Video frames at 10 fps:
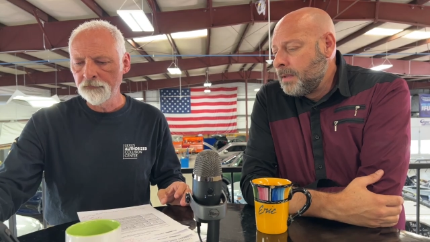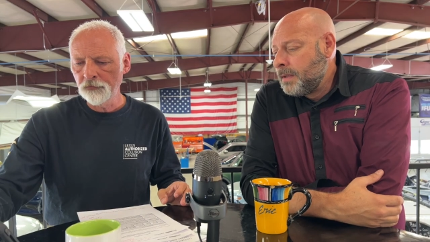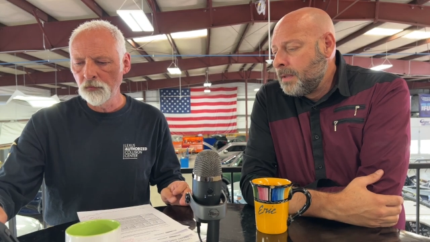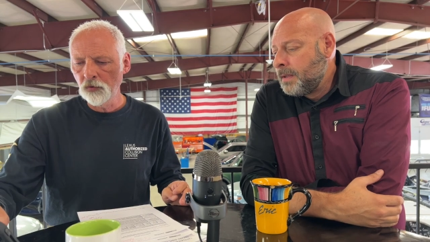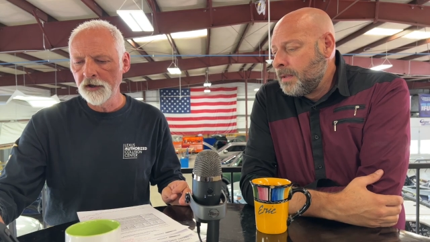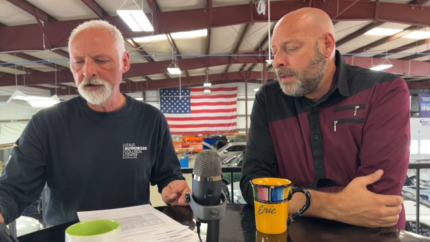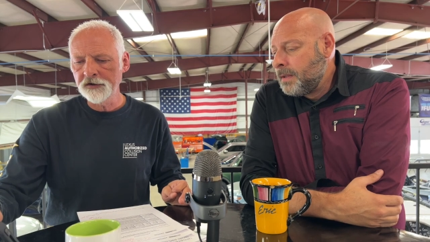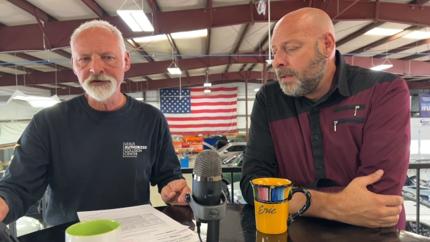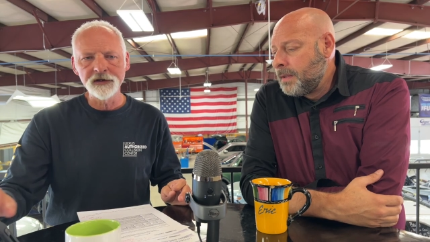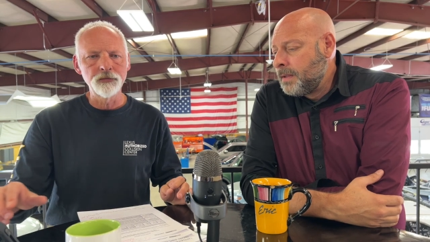Speaker 1: we wanted to
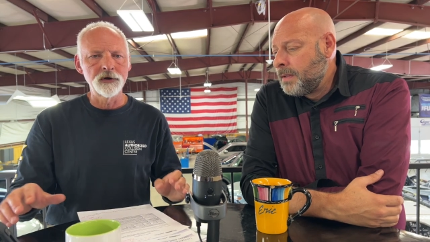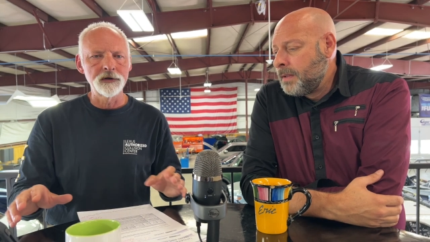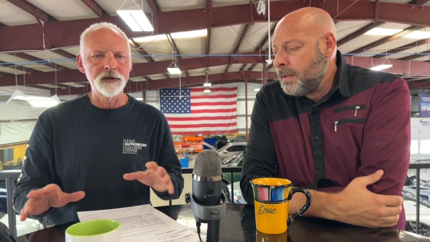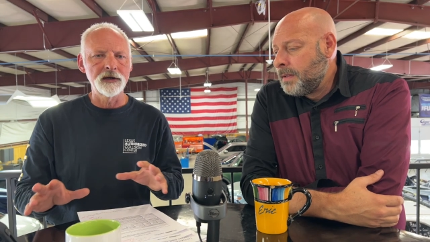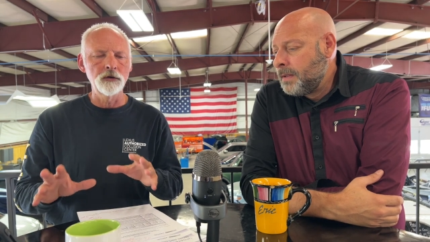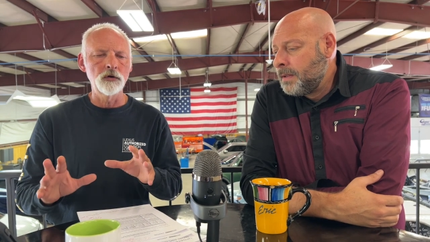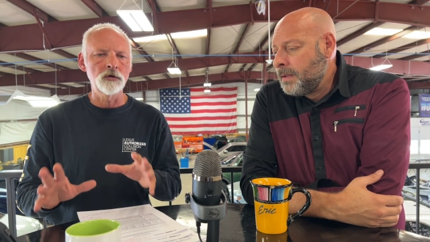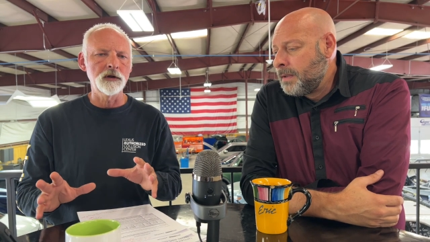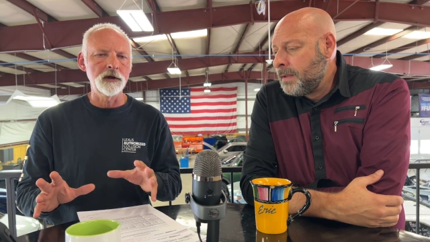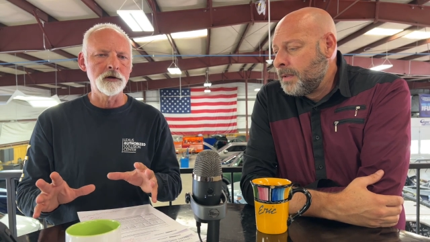see what they
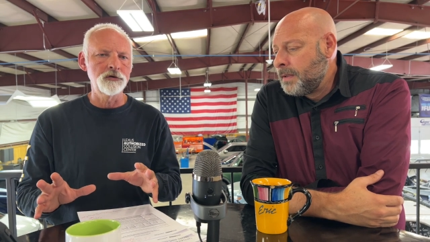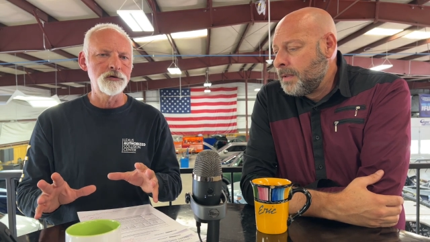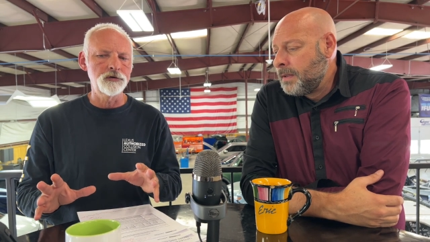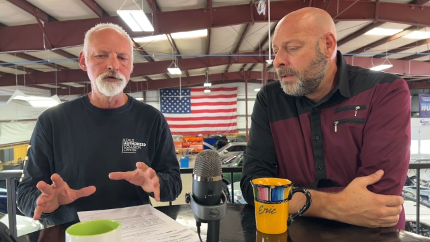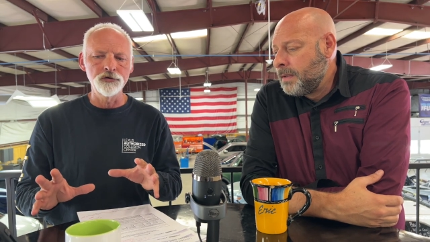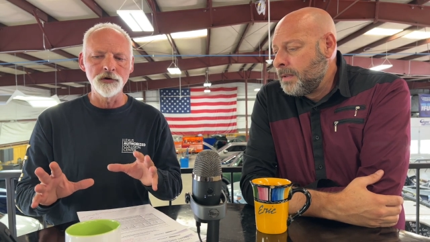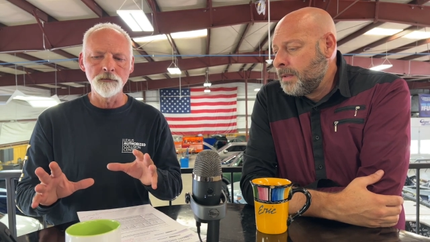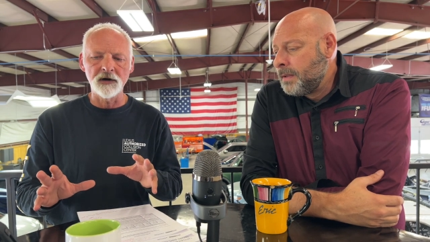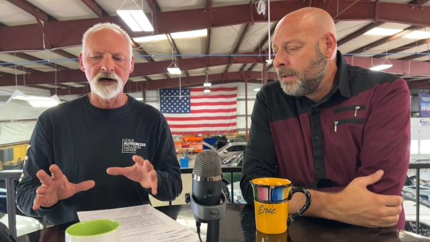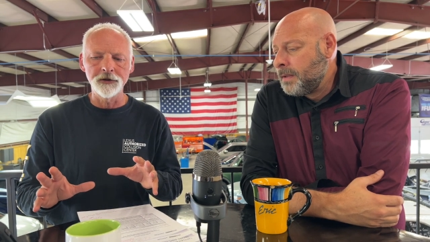looked like, because you can
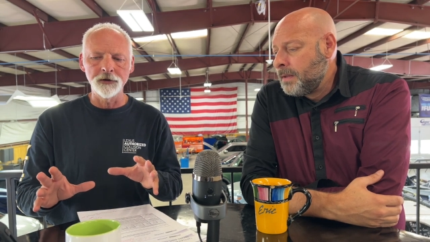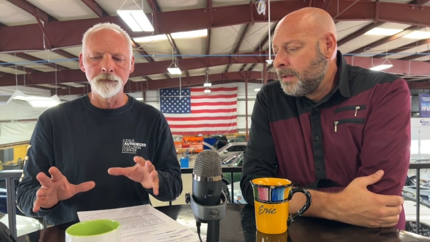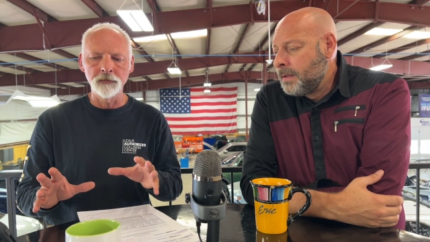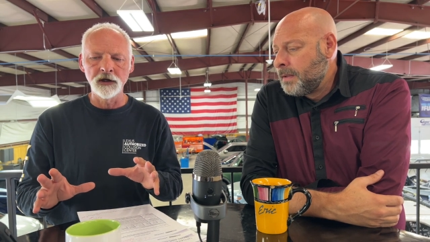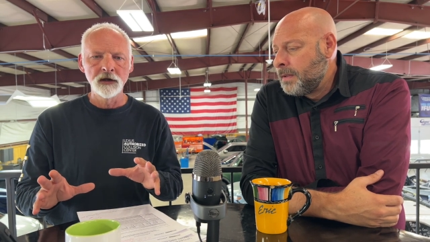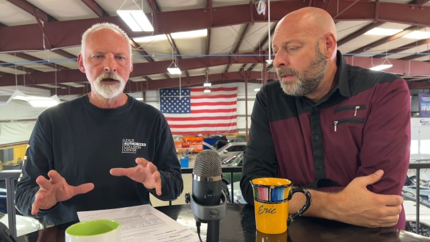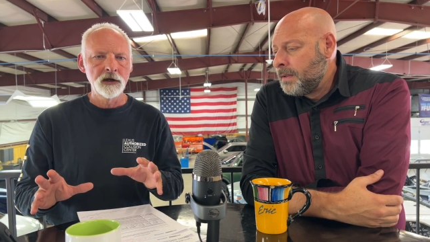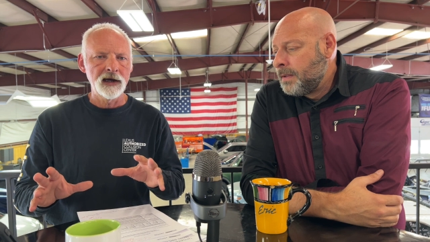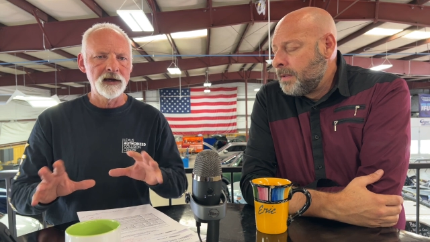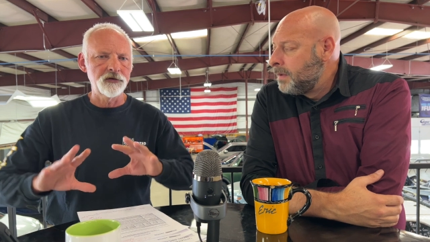buy them
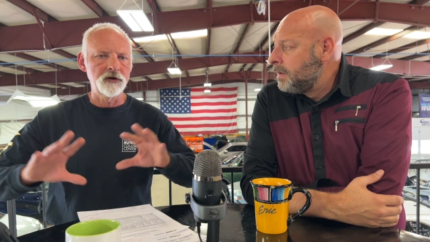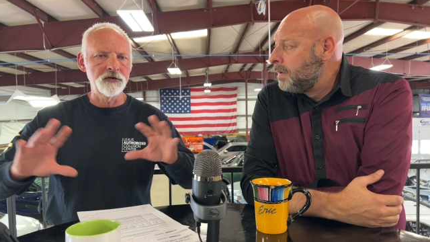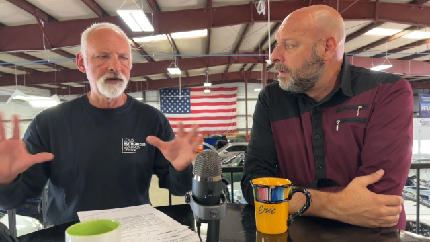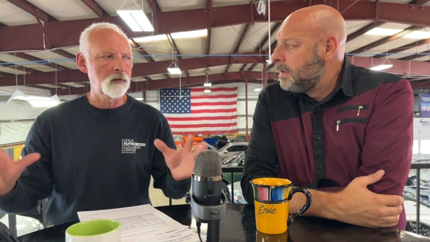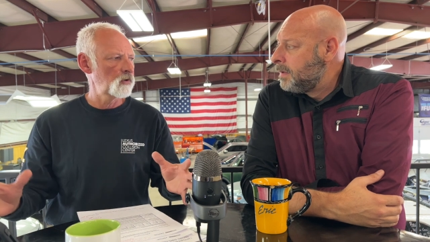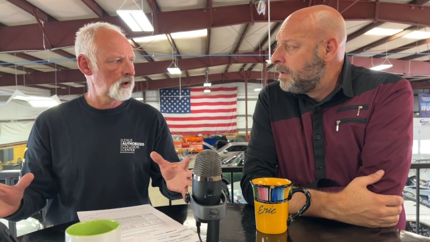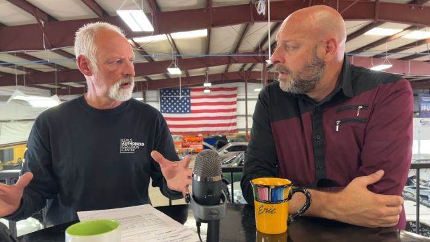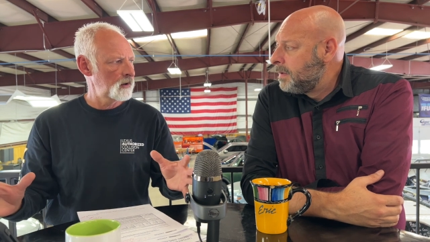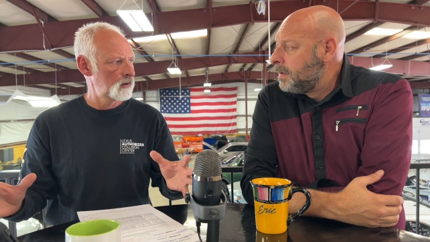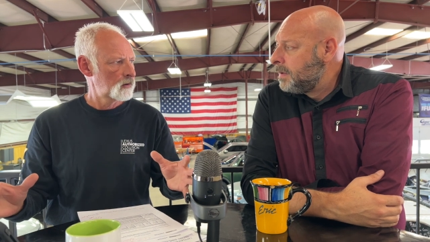as an
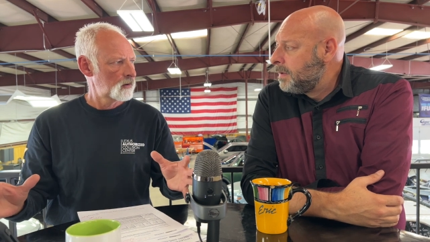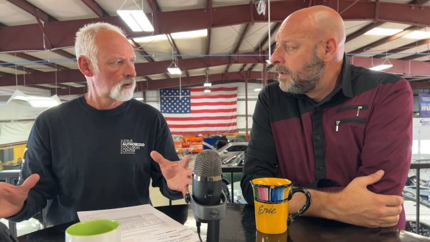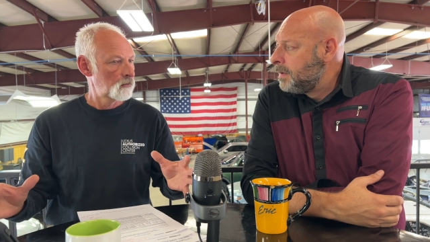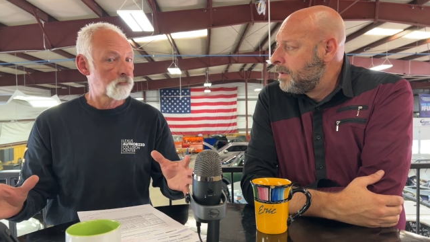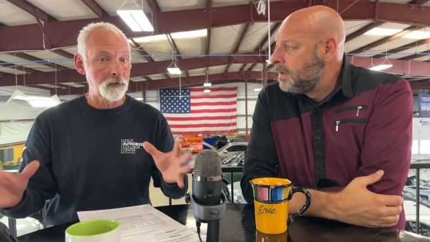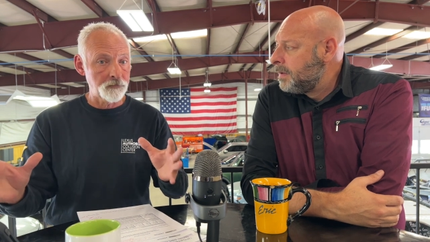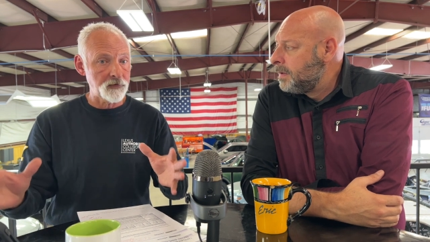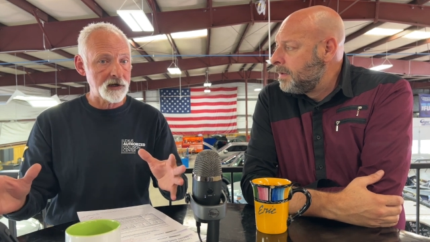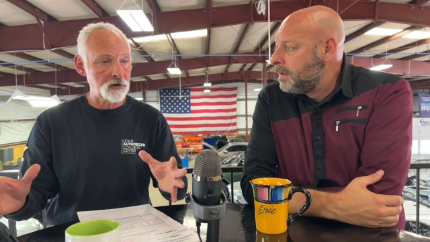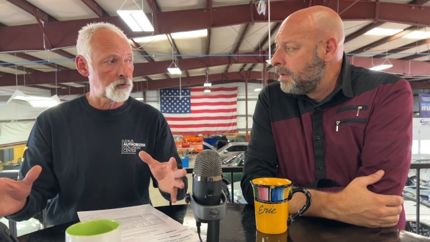assembly from the
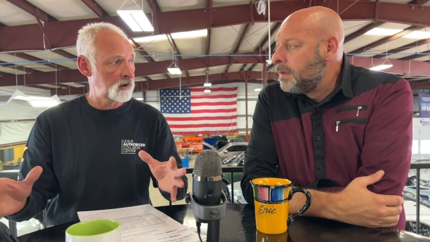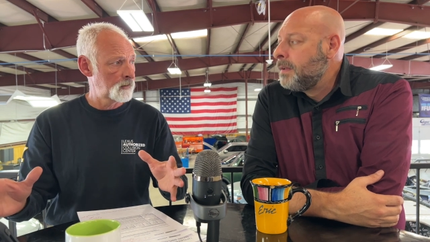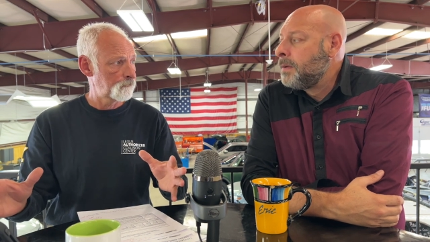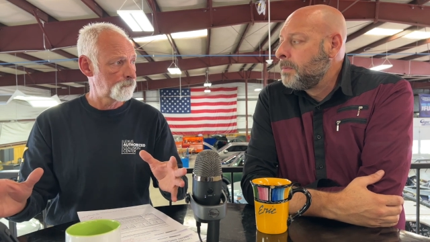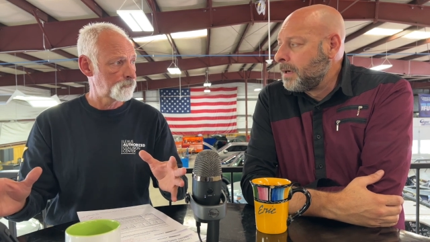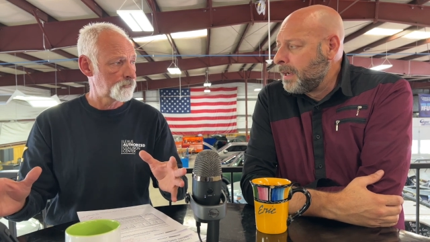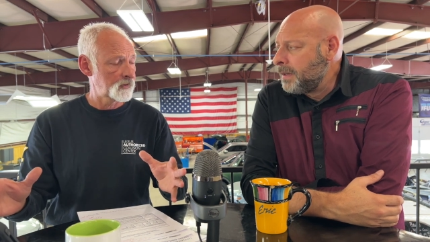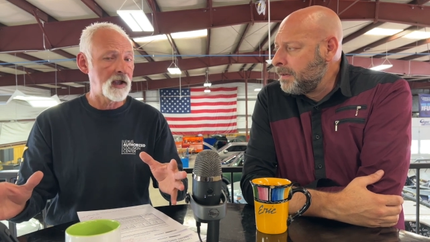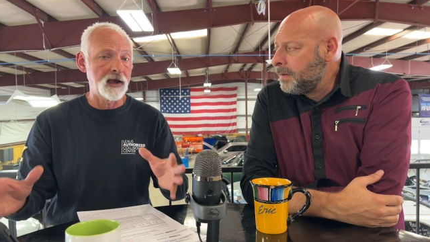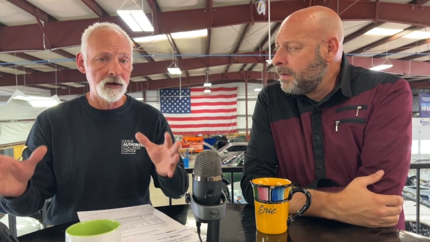factory, right,
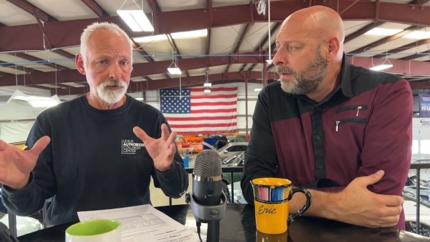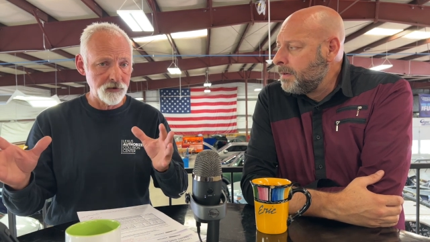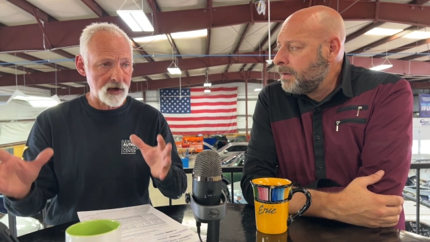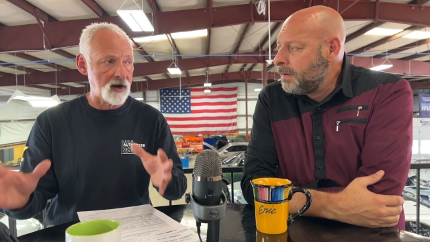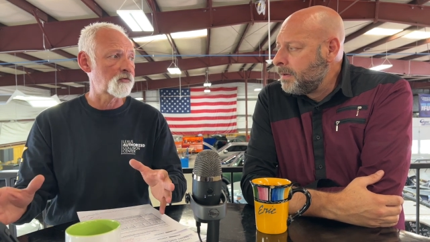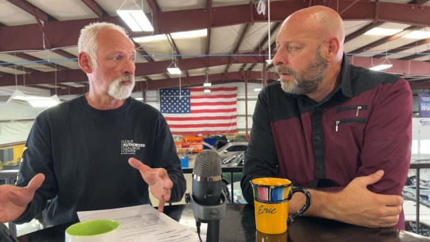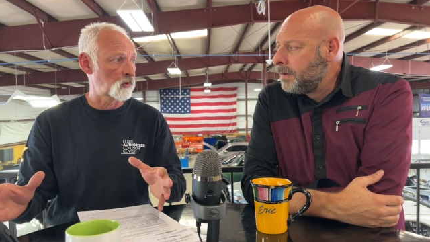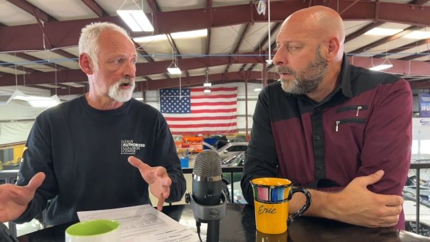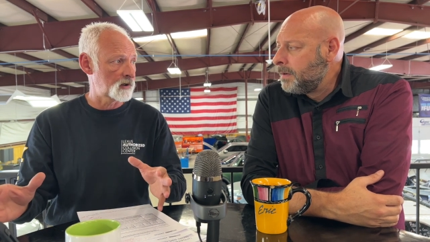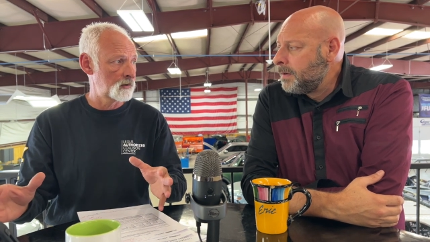and
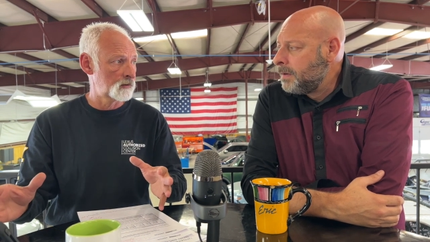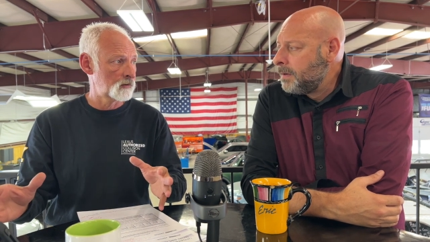aftermarket,